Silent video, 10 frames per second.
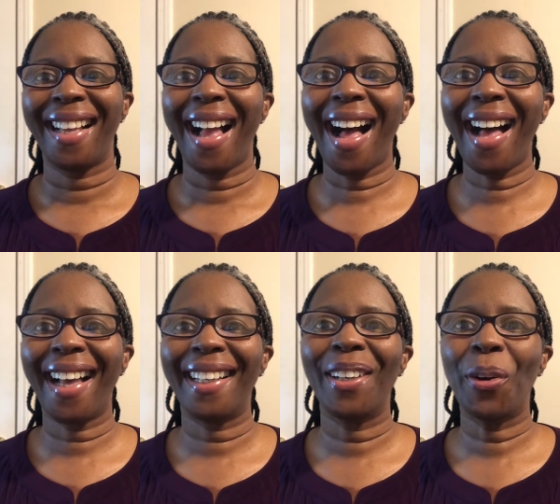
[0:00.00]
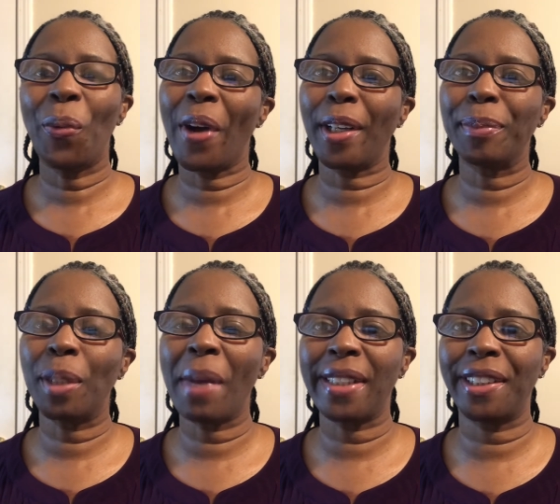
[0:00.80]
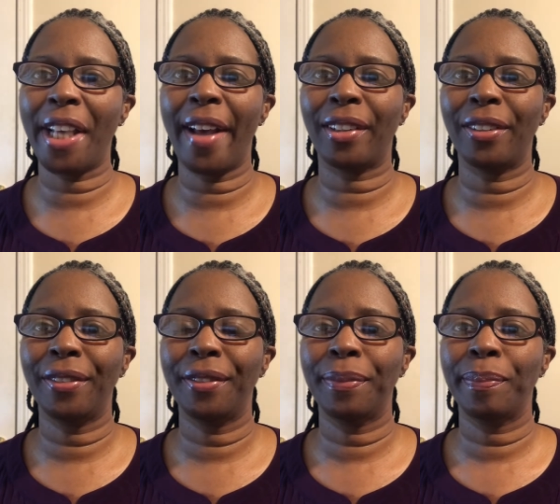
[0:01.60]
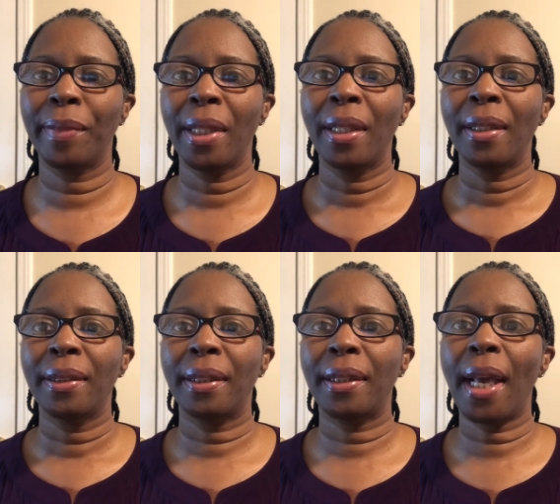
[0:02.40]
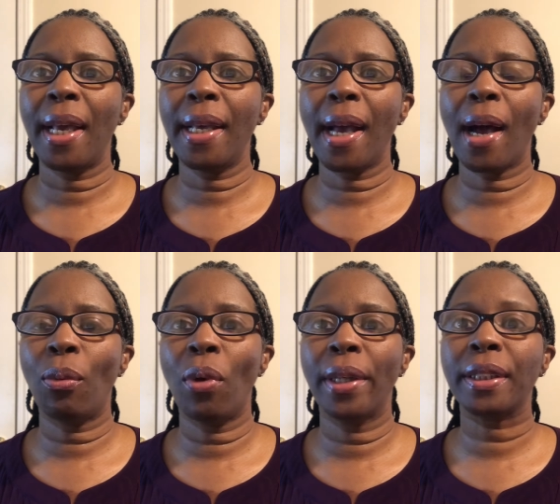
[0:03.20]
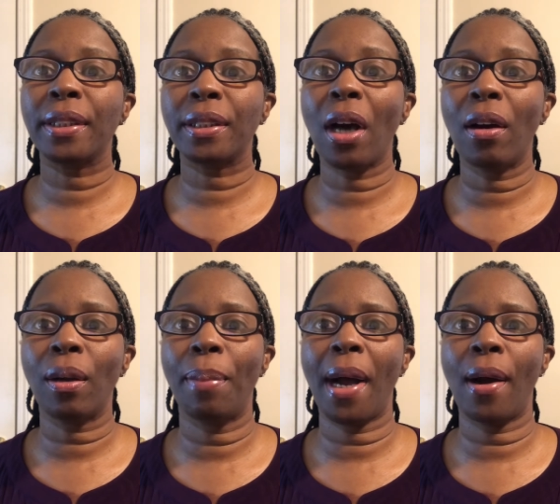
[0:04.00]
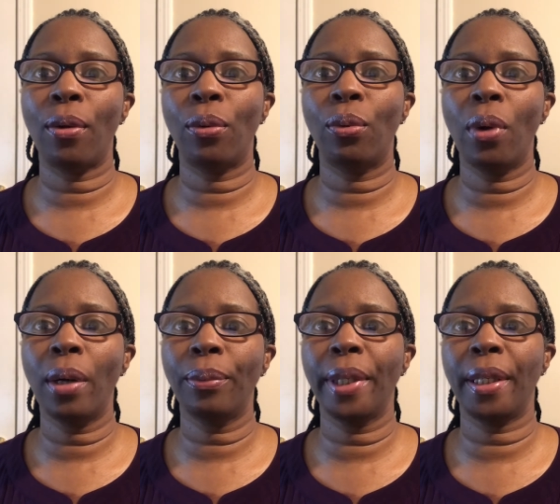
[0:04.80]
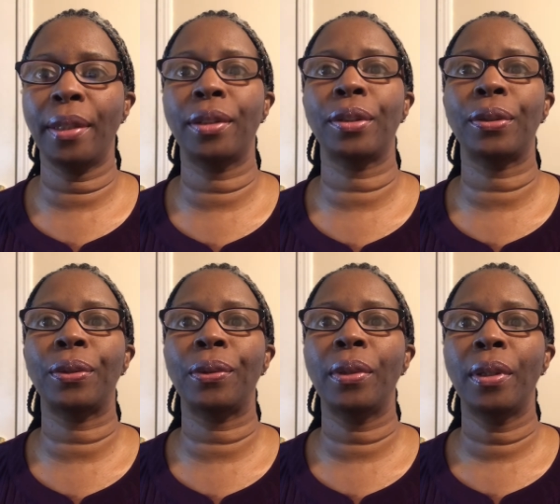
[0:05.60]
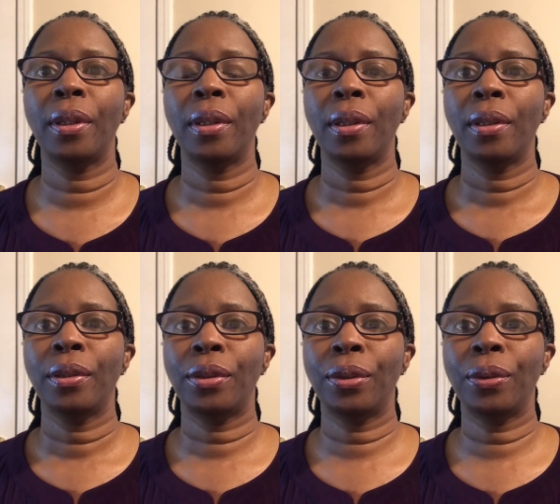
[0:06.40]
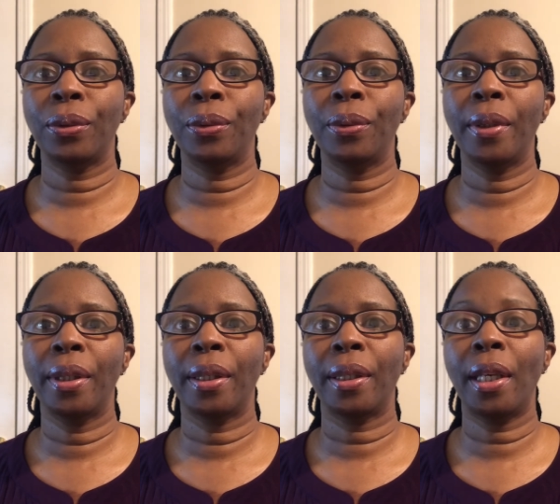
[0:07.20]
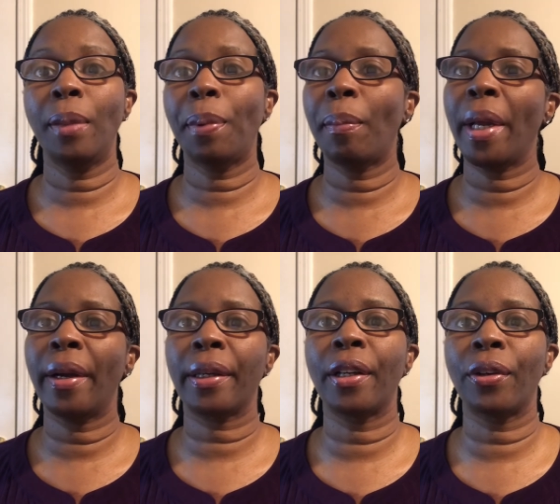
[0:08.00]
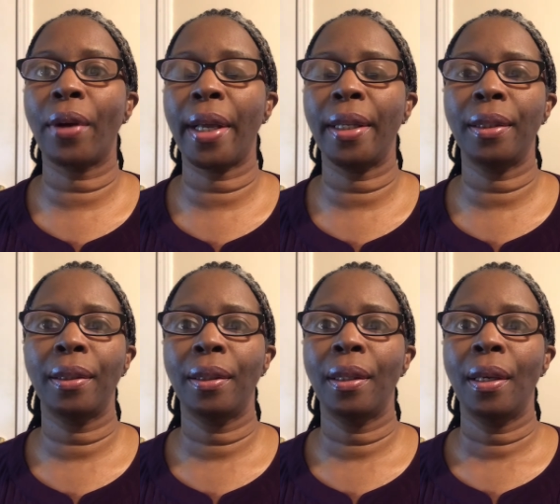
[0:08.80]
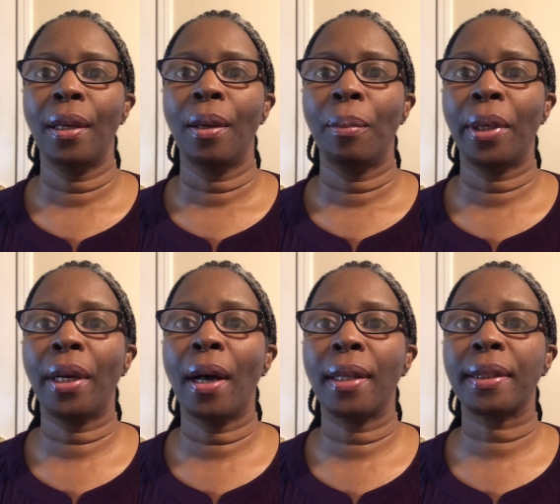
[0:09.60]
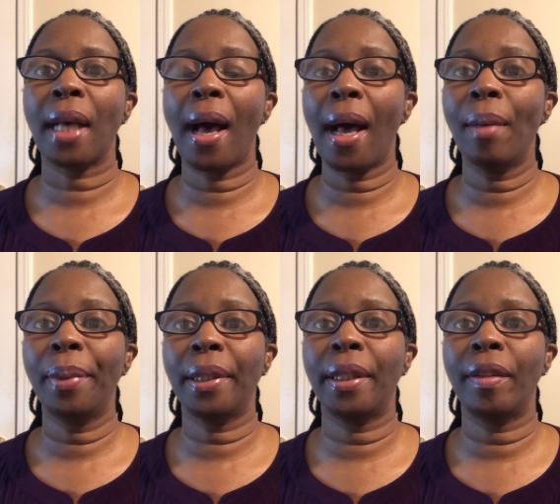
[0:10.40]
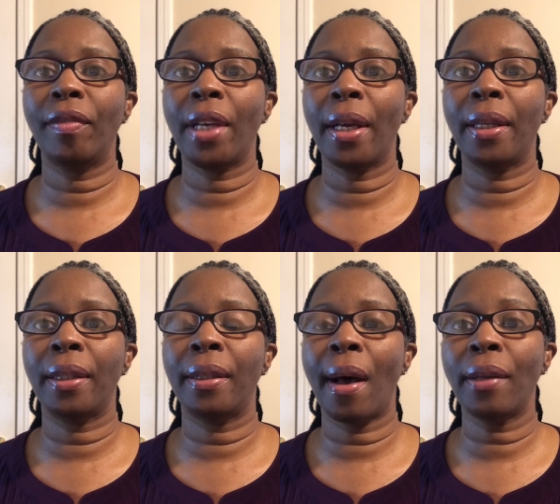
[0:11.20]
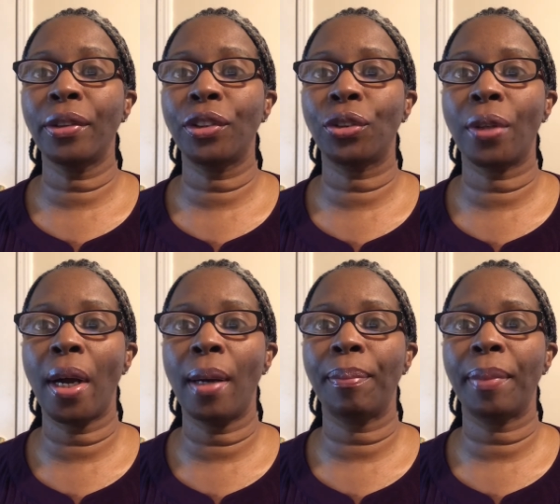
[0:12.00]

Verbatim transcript: Hi, welcome to my channel. Today I want to talk about what we can do to keep American great because I believe that Donald Trump,